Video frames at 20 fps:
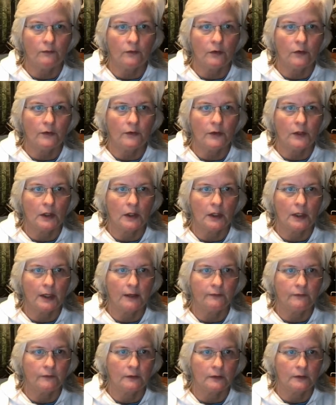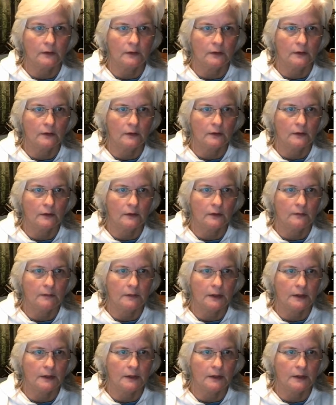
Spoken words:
on the left, let